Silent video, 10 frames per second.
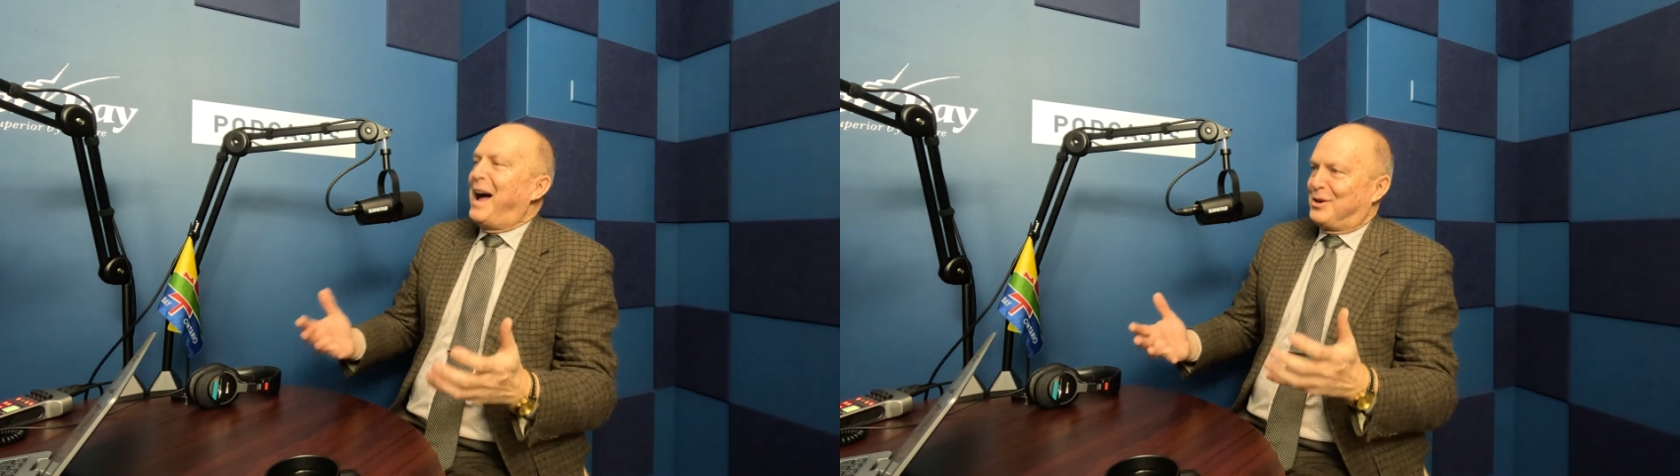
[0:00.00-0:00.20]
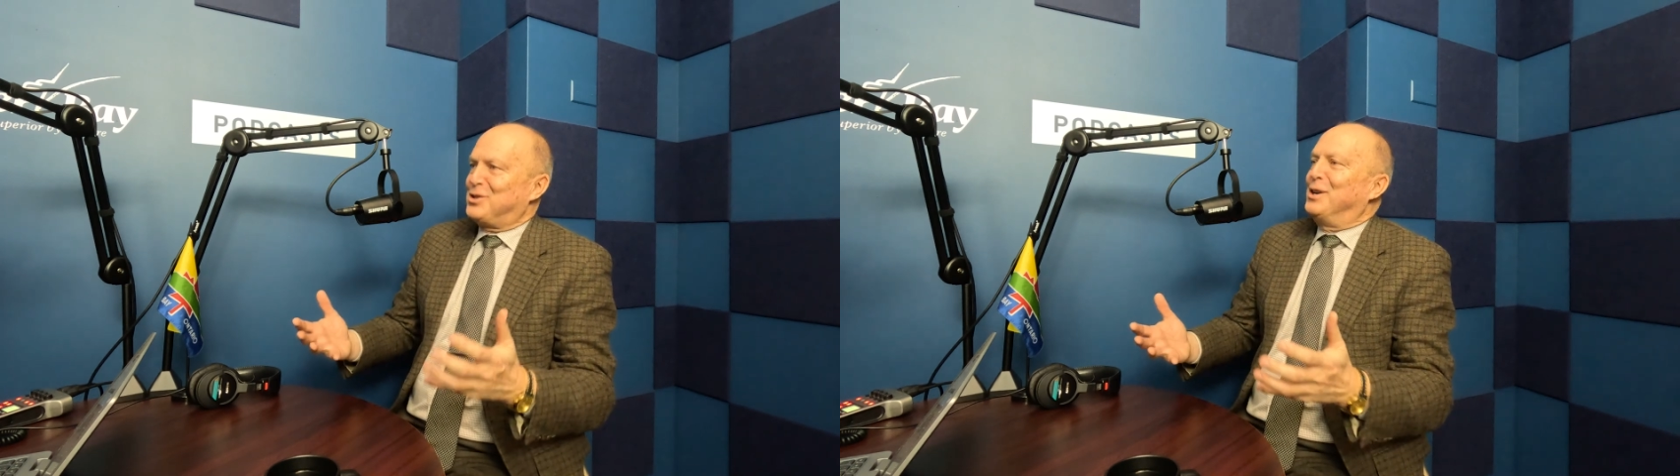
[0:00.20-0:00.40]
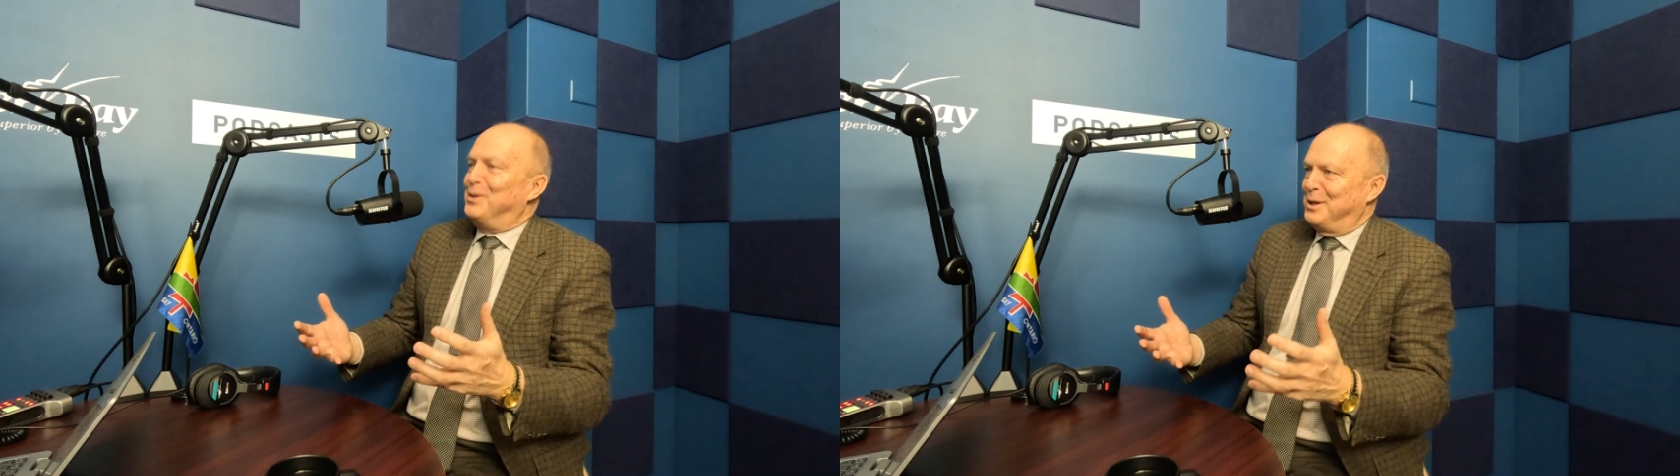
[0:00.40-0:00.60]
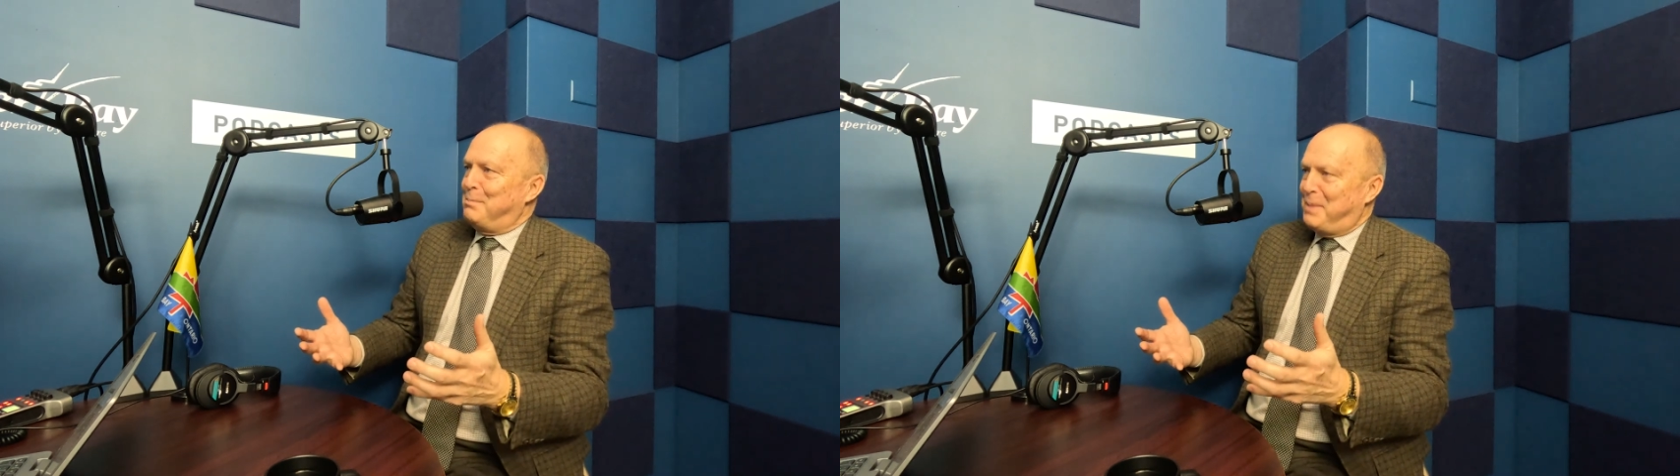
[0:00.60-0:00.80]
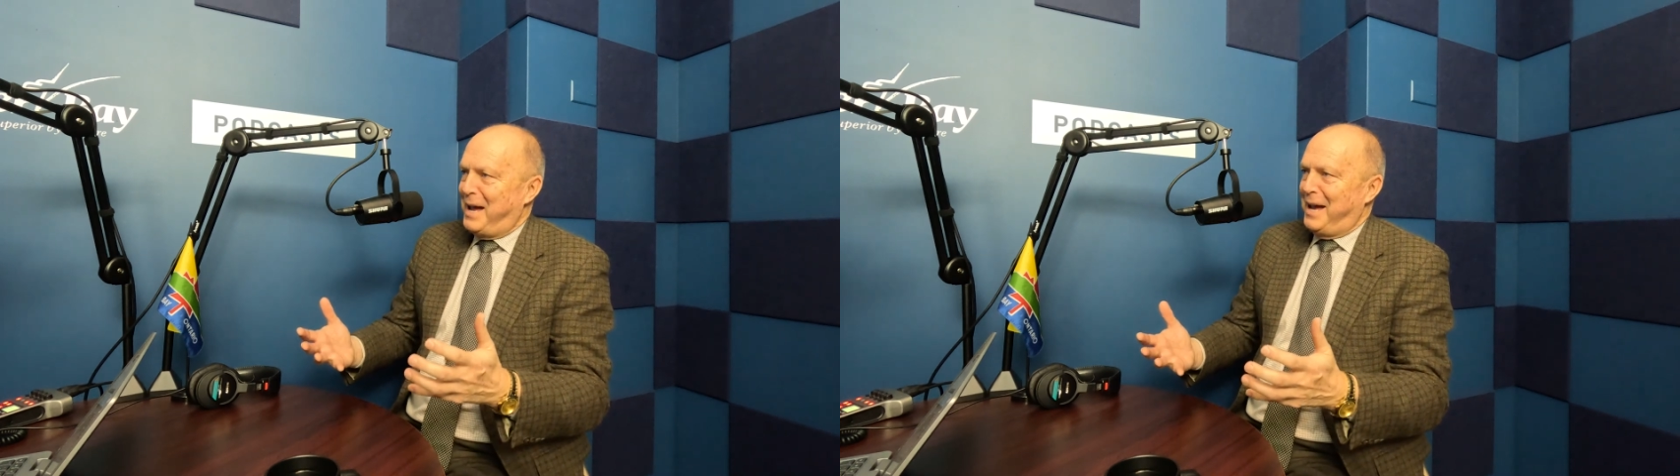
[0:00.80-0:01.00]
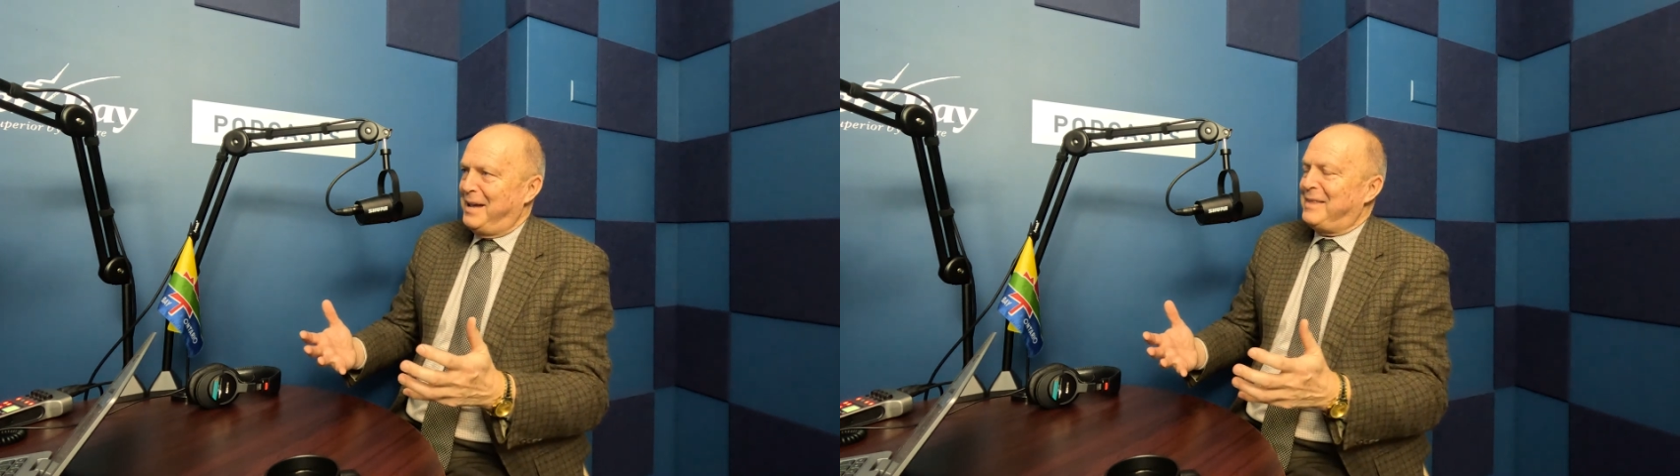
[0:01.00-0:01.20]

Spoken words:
actually going to pay.